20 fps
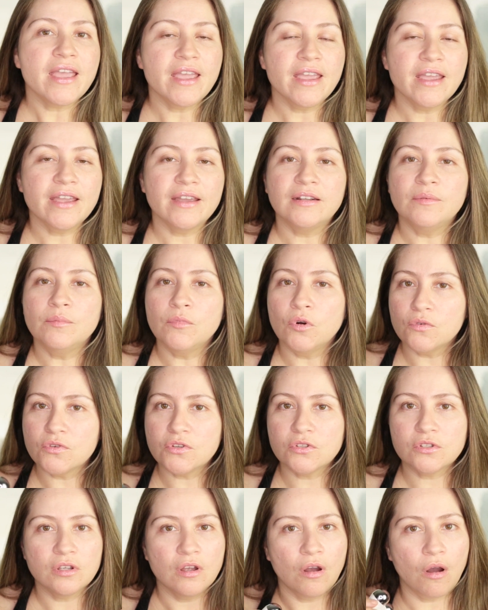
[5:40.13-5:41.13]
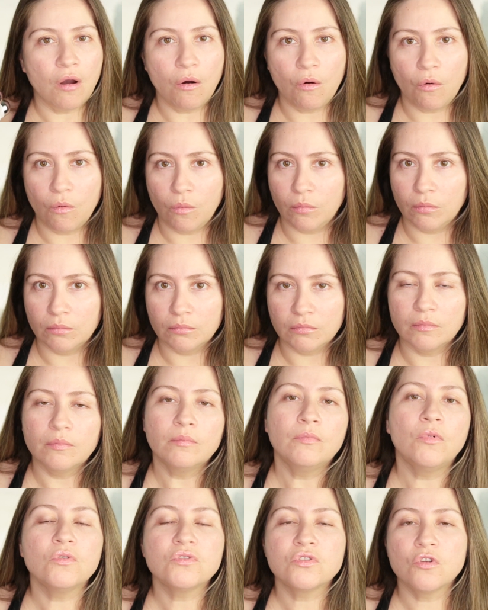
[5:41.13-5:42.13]
And most
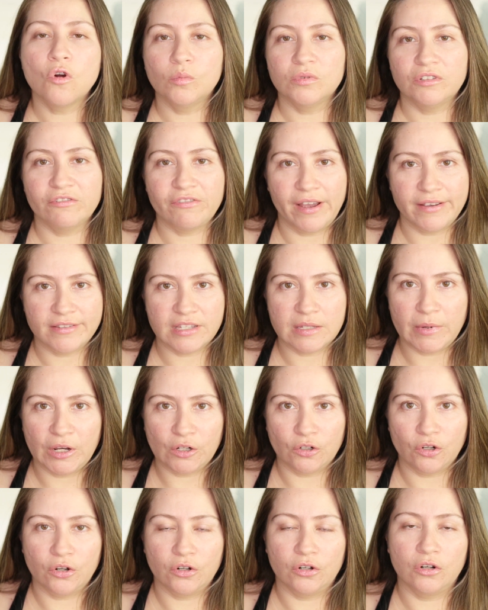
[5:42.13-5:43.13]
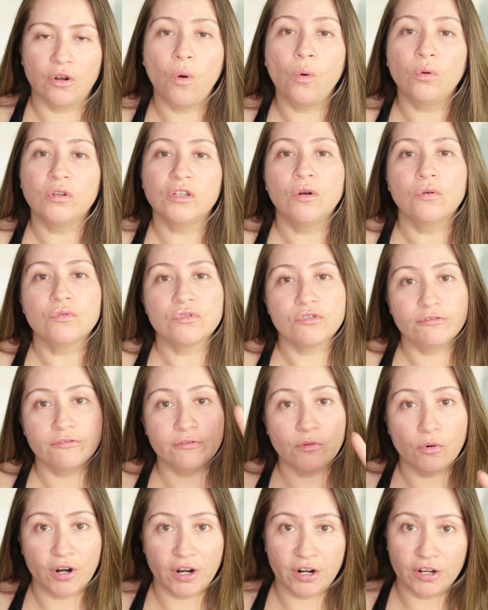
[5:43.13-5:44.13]
home devices, microcurrent, only go to
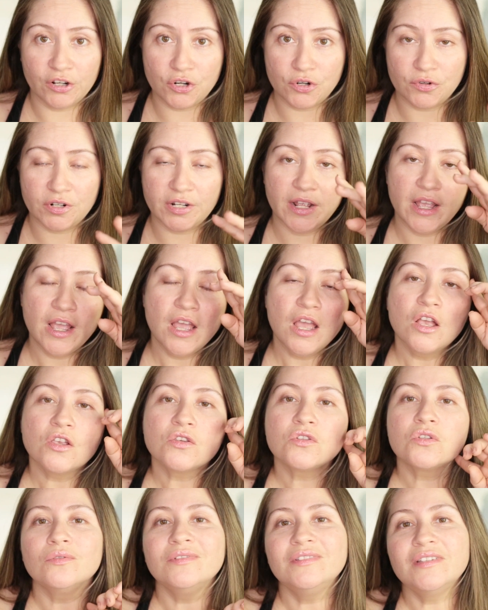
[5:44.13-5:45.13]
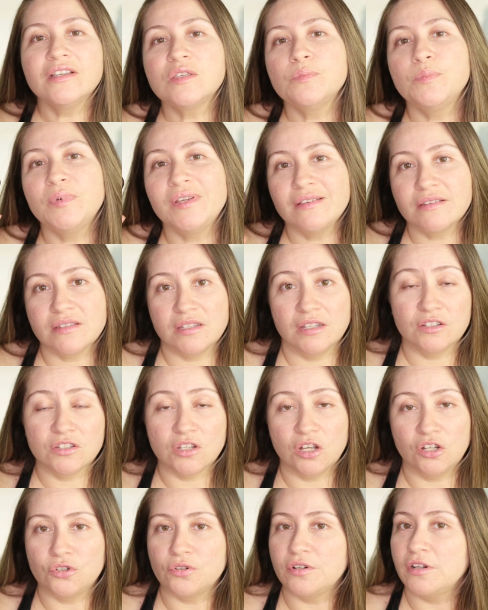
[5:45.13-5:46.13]
400. So this being
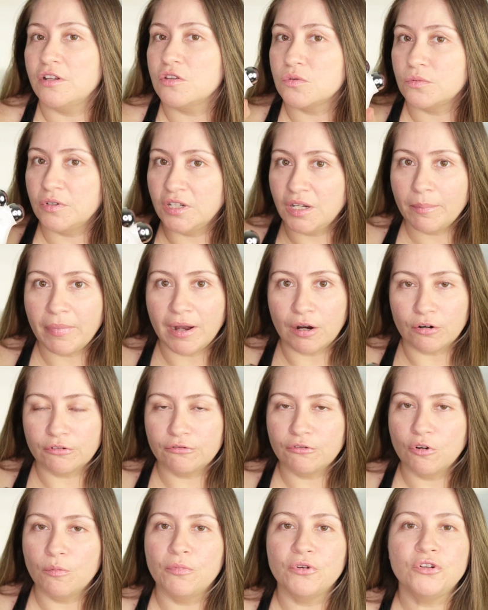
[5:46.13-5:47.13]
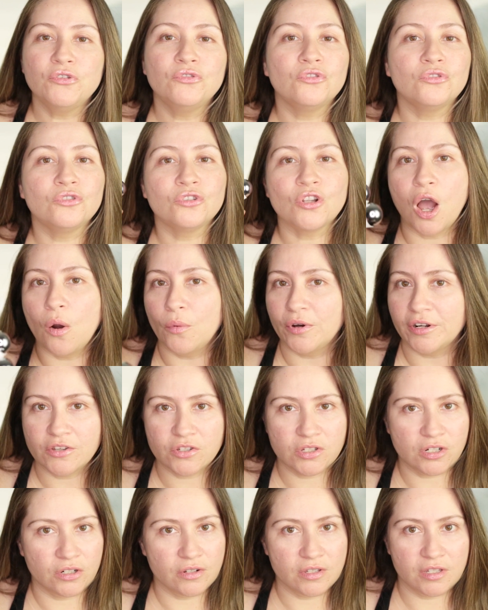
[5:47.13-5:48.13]
600 is really powerful, but you do not want to
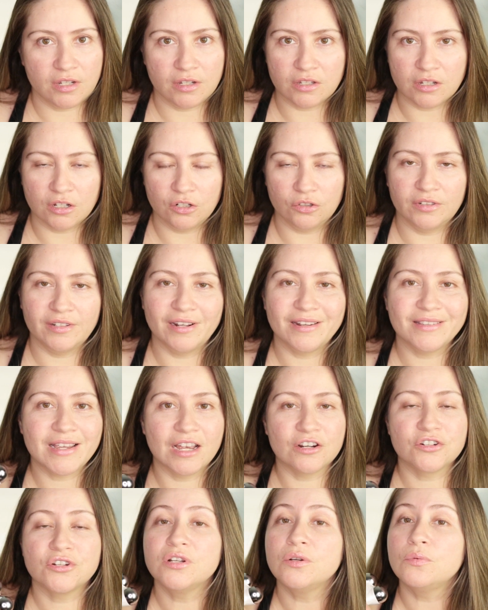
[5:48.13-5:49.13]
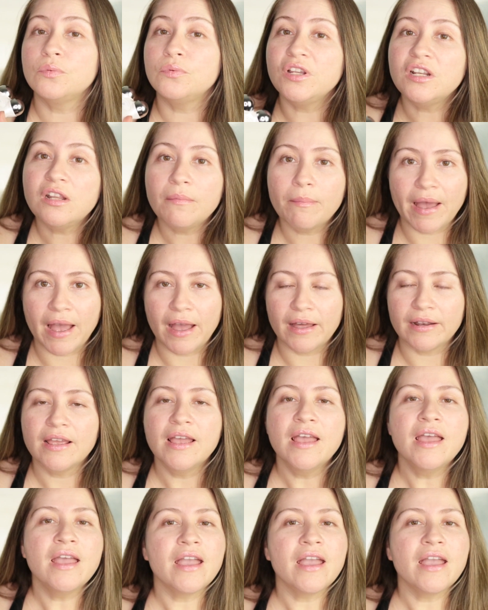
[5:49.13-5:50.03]
start on 600. That is actually really bad.